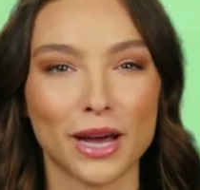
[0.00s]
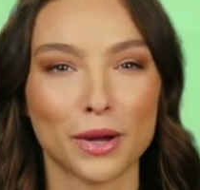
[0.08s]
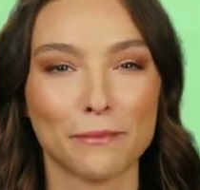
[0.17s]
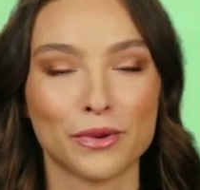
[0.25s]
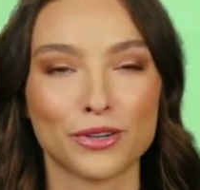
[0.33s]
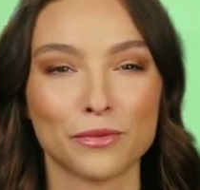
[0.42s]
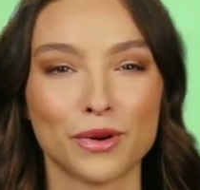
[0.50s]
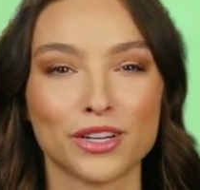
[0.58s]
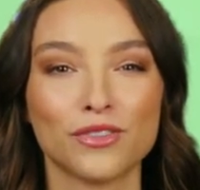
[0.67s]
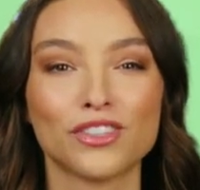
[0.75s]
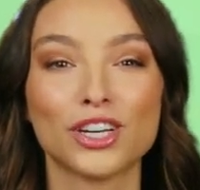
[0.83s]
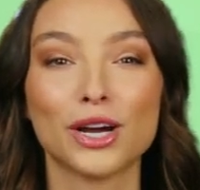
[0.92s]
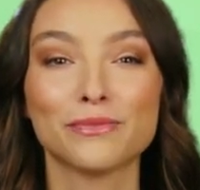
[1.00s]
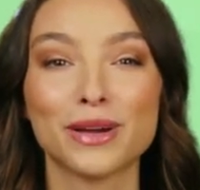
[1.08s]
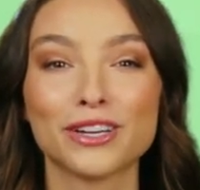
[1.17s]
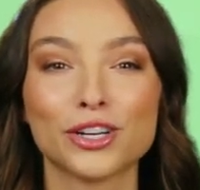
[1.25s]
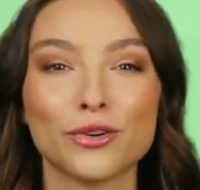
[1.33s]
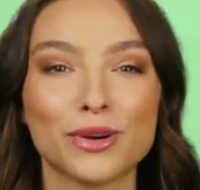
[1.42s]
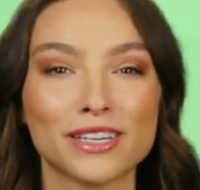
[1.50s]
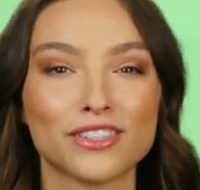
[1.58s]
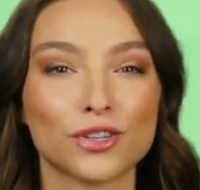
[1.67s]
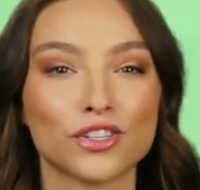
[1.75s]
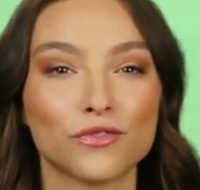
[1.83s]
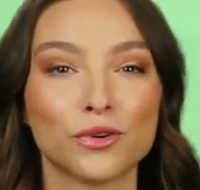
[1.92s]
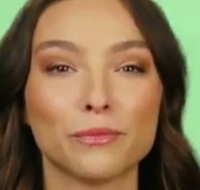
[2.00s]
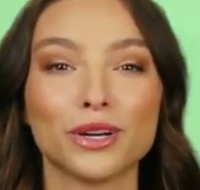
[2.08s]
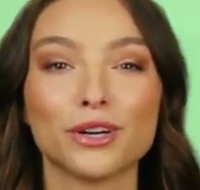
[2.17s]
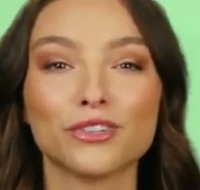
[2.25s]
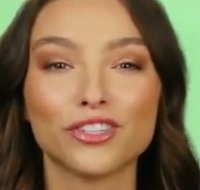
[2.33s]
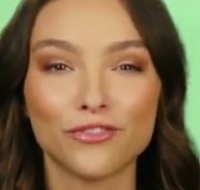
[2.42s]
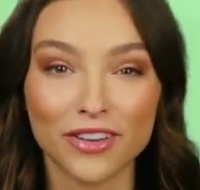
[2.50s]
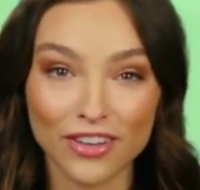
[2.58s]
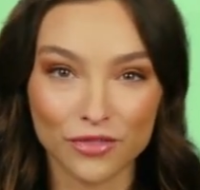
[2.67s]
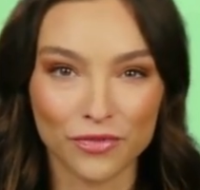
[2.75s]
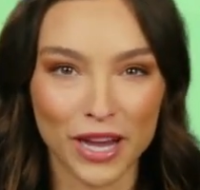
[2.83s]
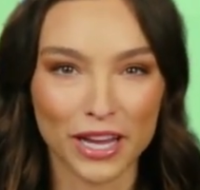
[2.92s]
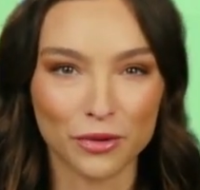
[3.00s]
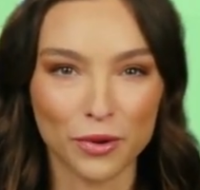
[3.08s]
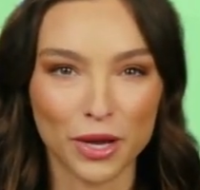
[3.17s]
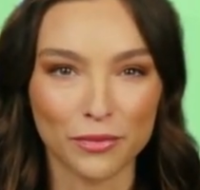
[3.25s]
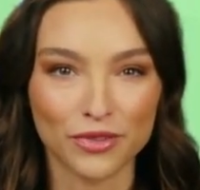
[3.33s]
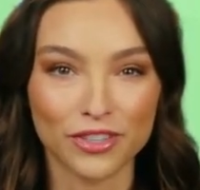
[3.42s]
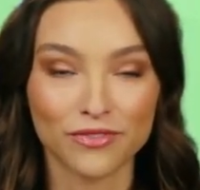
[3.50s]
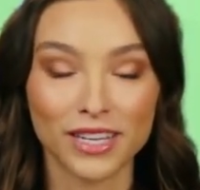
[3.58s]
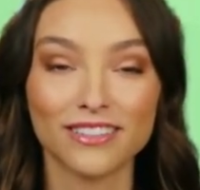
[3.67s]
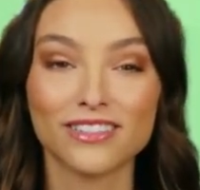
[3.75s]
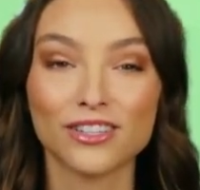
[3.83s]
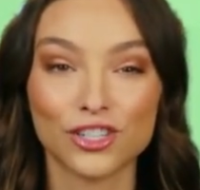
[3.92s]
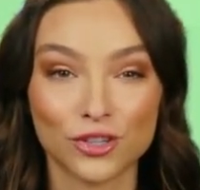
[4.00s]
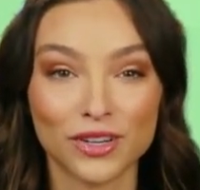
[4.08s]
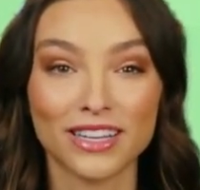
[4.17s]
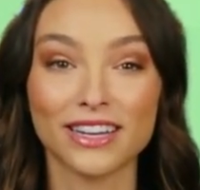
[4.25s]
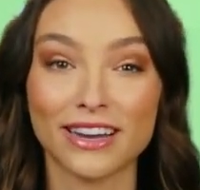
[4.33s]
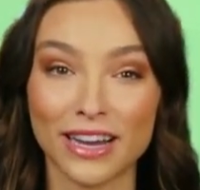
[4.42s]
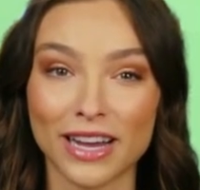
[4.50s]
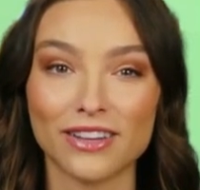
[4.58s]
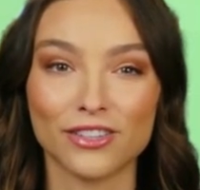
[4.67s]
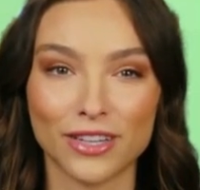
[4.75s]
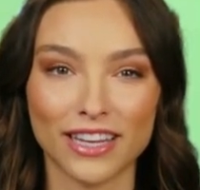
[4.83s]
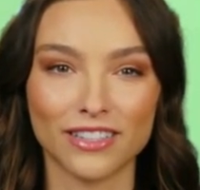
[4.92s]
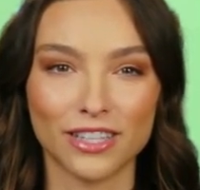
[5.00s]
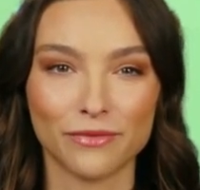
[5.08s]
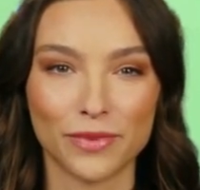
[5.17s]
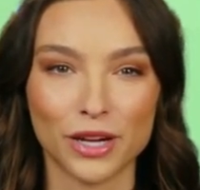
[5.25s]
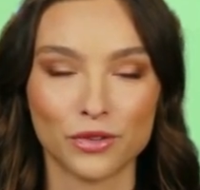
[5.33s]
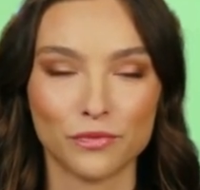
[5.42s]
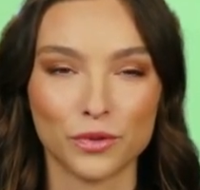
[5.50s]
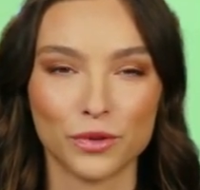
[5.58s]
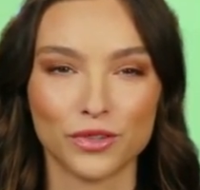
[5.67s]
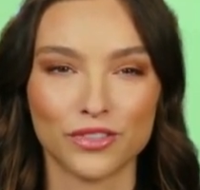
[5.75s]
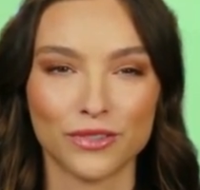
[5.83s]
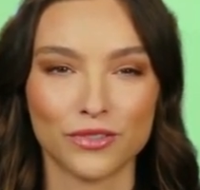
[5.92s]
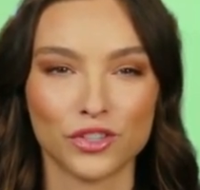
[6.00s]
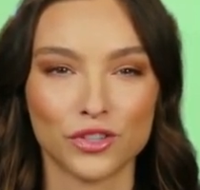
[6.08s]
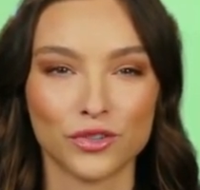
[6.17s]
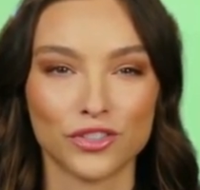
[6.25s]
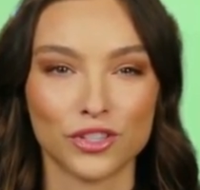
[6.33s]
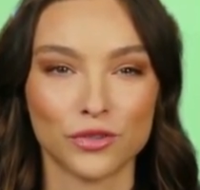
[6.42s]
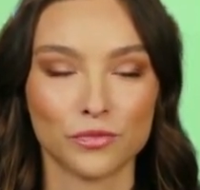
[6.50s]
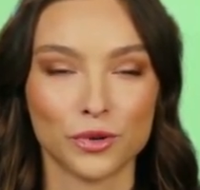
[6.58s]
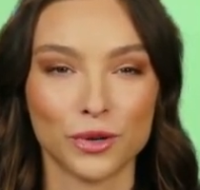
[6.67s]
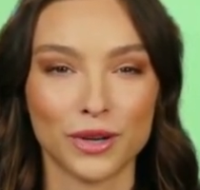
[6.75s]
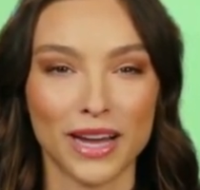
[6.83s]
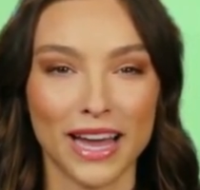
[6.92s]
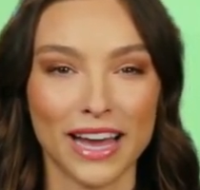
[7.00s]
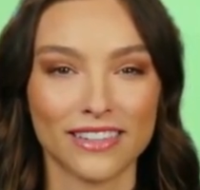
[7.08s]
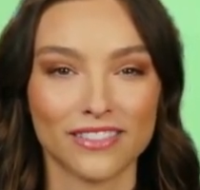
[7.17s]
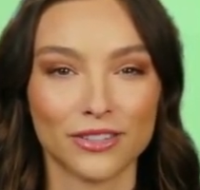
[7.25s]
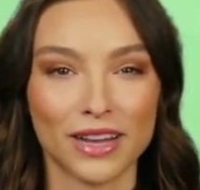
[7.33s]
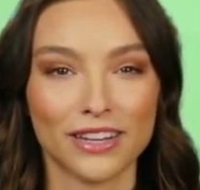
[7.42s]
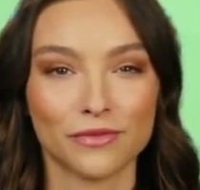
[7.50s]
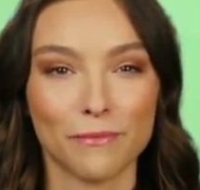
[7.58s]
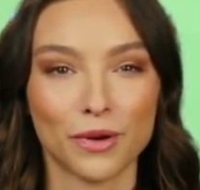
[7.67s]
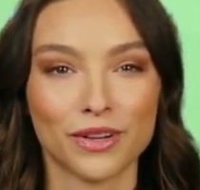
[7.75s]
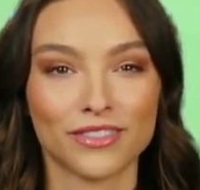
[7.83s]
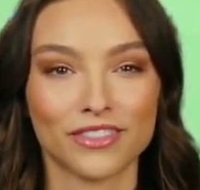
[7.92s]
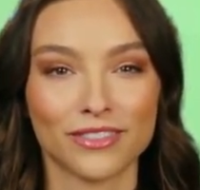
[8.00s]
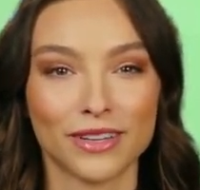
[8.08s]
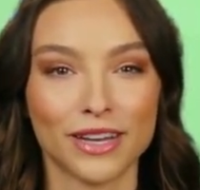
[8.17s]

Open the Windows Start menu and search for Windows Defender Firewall with Advanced Security. Select Inbound Rules, choose New Rule, and select Port.